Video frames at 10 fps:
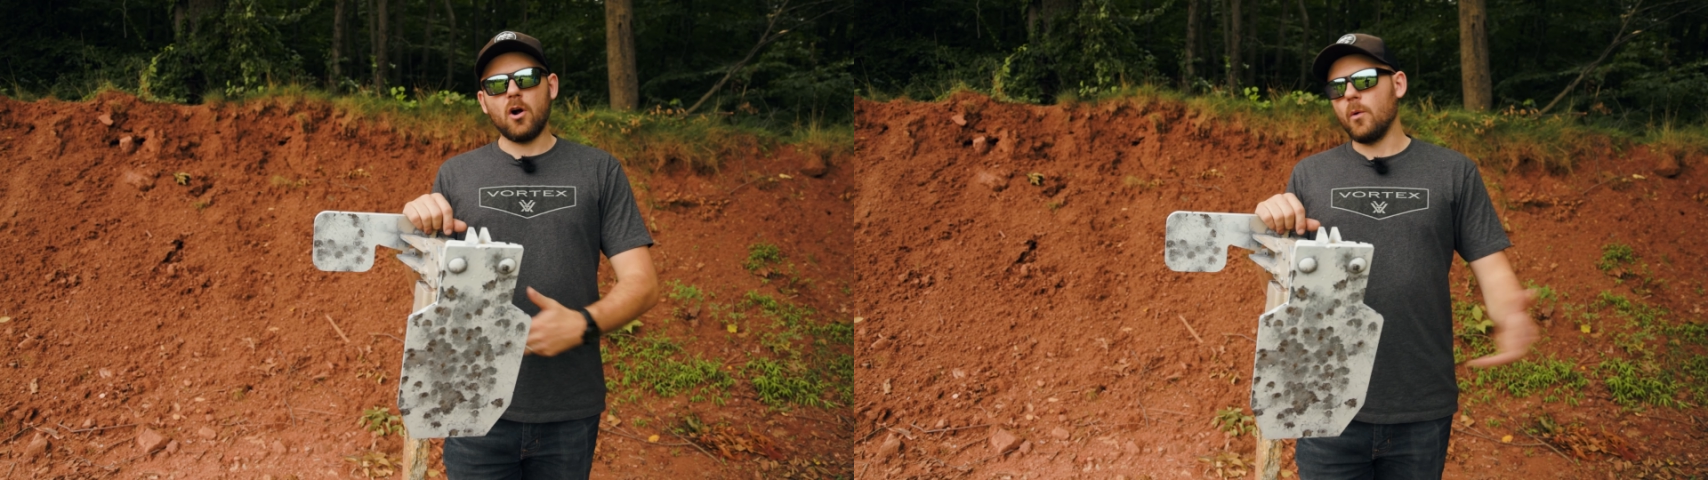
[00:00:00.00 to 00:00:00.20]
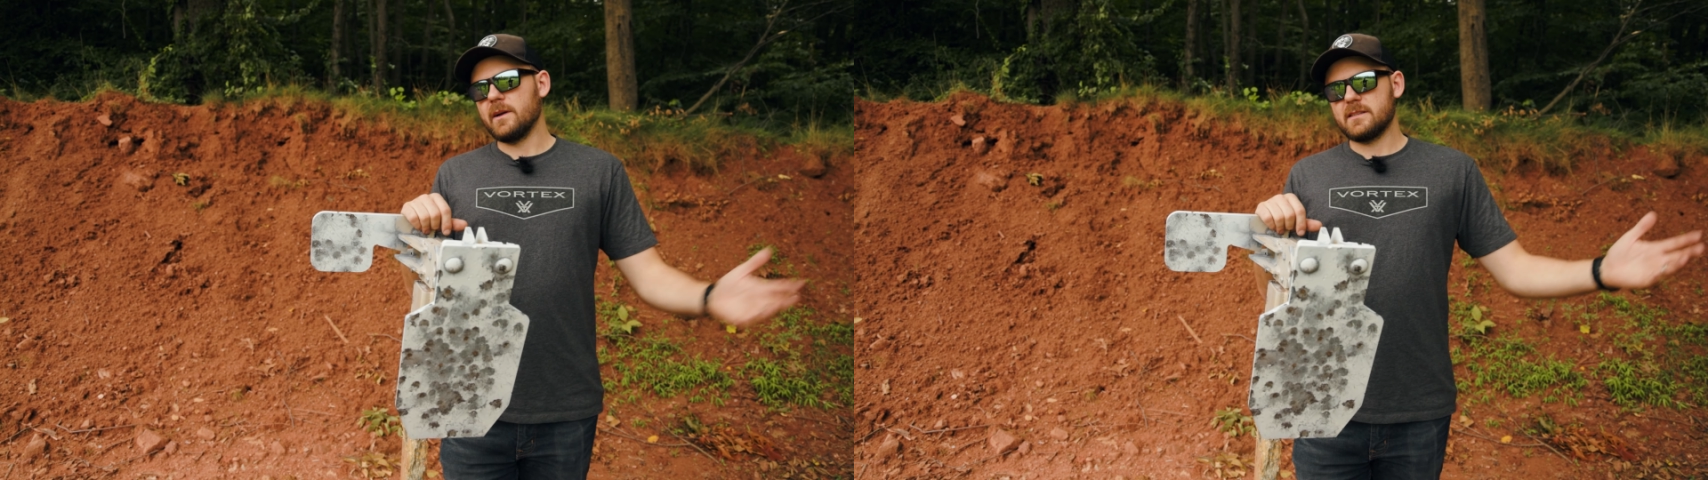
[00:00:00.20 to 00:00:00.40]

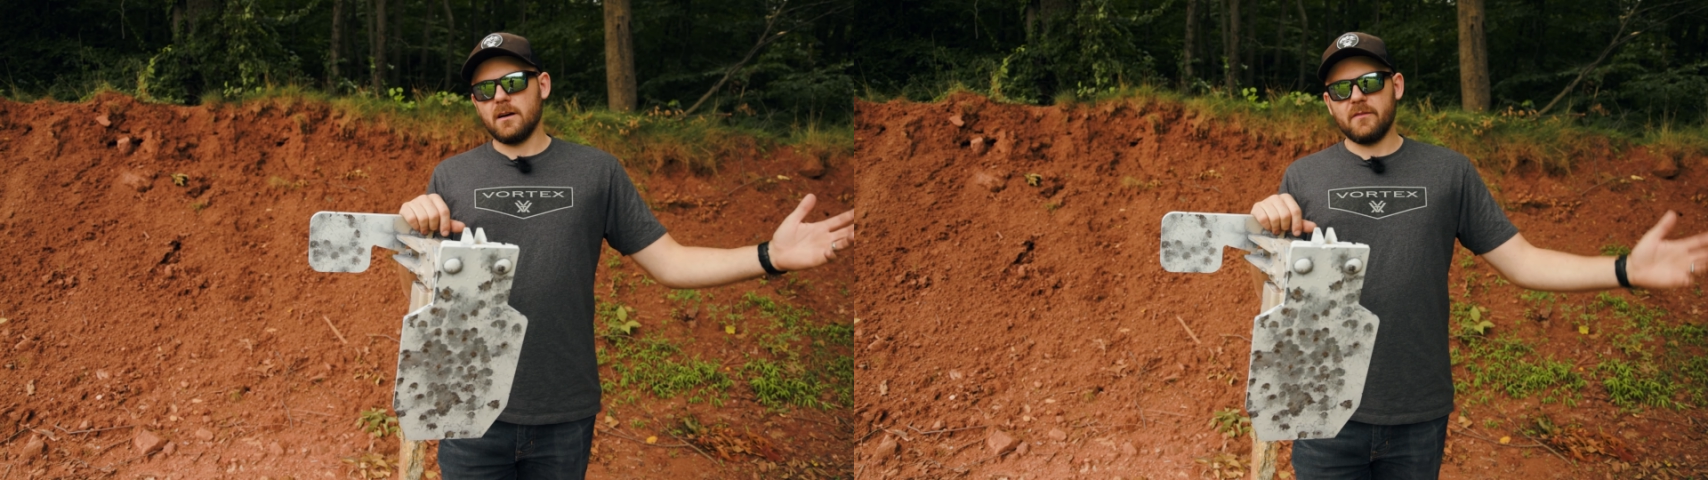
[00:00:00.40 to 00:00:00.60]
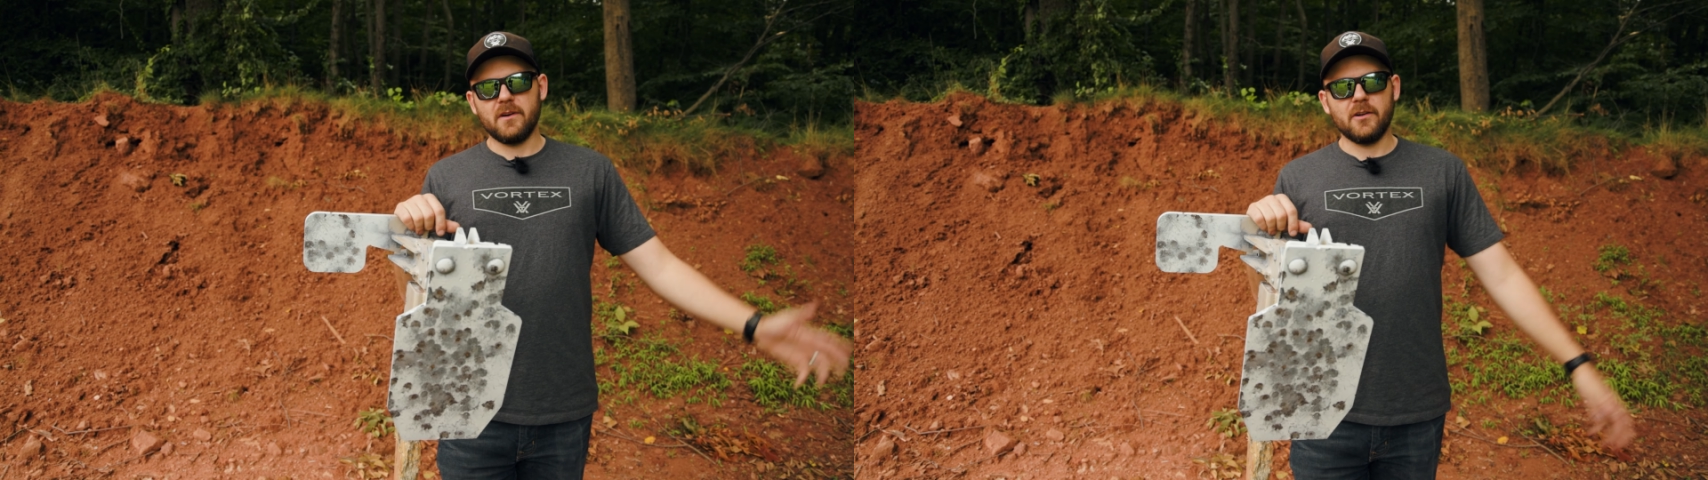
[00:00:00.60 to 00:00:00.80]
always
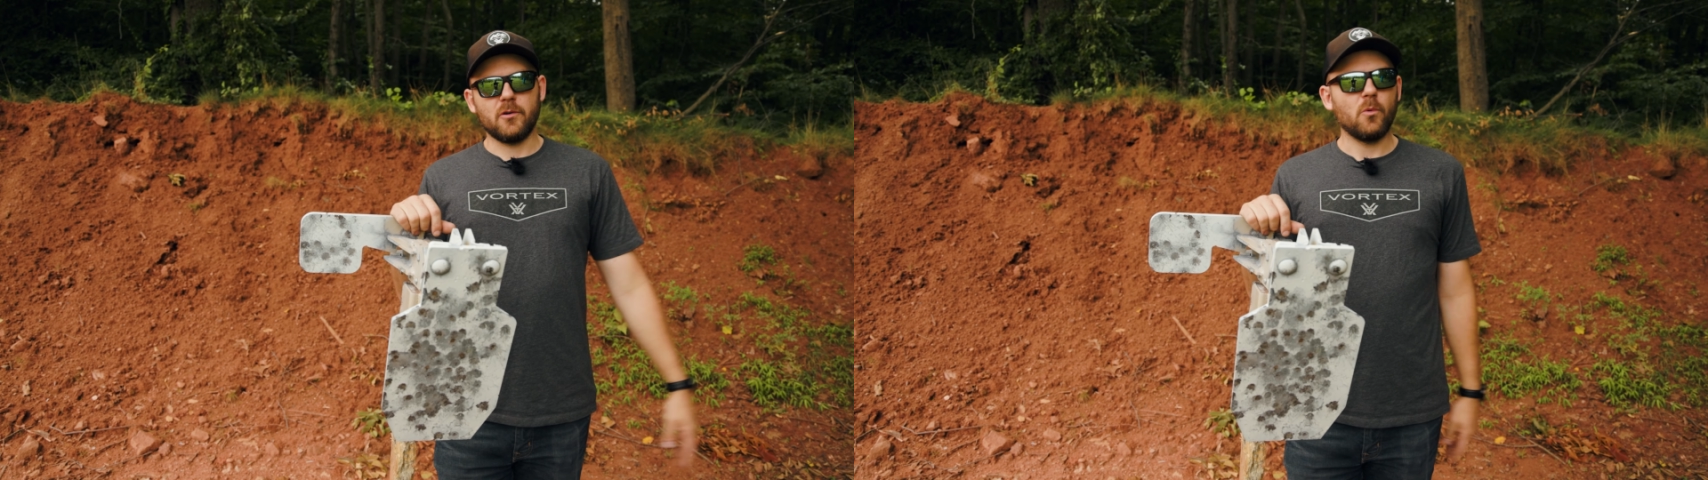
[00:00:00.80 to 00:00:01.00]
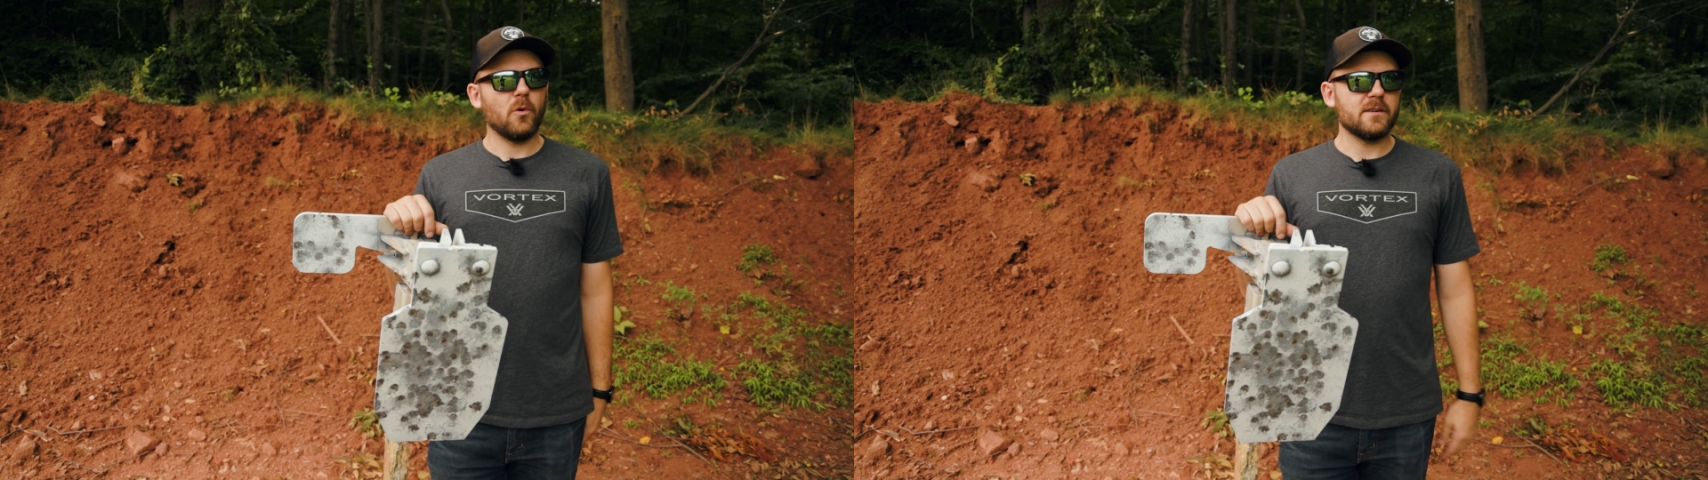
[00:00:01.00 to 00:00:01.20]
covered under
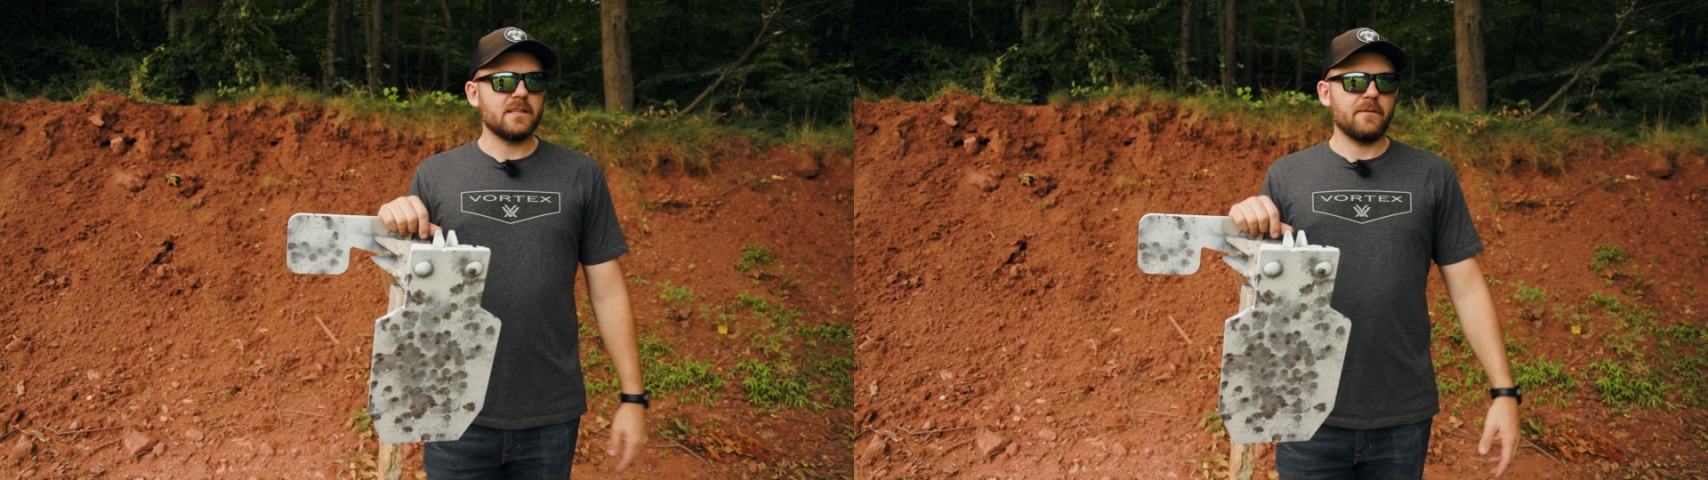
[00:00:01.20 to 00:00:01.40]
warranty.